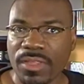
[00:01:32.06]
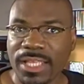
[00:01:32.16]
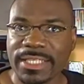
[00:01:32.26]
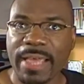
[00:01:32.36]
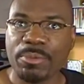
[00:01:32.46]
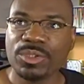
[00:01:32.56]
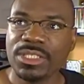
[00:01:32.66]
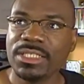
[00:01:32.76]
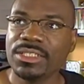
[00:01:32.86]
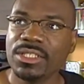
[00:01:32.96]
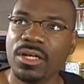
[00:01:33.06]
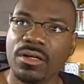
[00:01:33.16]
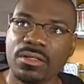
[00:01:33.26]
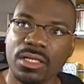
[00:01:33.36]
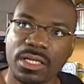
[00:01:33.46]
One of the examples is,
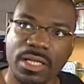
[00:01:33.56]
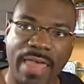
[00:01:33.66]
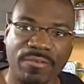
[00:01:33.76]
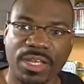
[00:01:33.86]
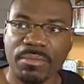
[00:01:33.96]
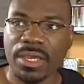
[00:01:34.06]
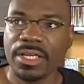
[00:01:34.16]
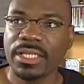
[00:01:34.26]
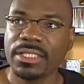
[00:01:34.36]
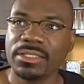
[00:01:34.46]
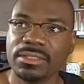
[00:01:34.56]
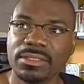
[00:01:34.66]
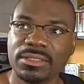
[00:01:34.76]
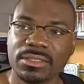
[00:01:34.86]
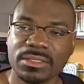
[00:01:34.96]
African
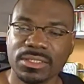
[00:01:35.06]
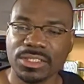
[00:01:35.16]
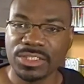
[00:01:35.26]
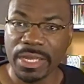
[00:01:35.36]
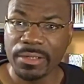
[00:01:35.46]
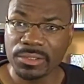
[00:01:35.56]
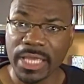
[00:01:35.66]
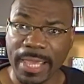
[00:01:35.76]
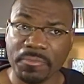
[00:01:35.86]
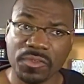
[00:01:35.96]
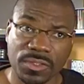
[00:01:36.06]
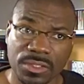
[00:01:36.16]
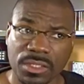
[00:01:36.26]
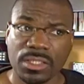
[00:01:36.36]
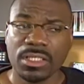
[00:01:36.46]
Americans, these
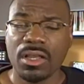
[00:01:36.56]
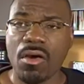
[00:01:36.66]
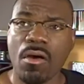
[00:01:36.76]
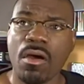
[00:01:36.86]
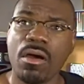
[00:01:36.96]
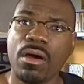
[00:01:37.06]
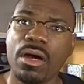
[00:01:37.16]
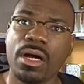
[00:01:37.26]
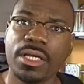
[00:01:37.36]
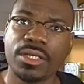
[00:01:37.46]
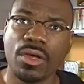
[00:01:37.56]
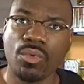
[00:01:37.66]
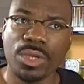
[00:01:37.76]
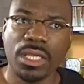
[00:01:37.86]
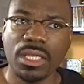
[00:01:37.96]
stereotypes are,
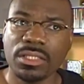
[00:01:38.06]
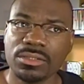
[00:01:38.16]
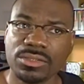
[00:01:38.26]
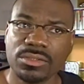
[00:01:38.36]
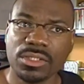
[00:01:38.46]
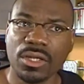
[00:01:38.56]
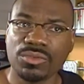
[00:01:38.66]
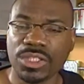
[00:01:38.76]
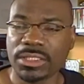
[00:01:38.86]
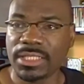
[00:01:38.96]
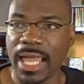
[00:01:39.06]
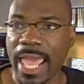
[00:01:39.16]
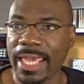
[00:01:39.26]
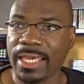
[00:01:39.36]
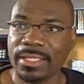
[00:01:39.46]
we just
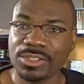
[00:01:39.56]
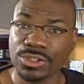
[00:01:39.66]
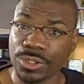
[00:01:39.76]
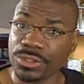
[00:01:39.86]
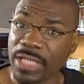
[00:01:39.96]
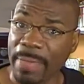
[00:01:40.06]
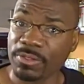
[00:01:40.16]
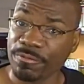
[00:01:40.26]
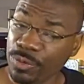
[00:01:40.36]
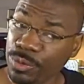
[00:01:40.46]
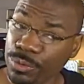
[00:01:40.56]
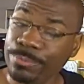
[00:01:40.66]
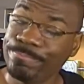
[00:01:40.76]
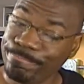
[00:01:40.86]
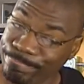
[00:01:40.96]
like certain types of
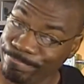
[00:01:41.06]
food,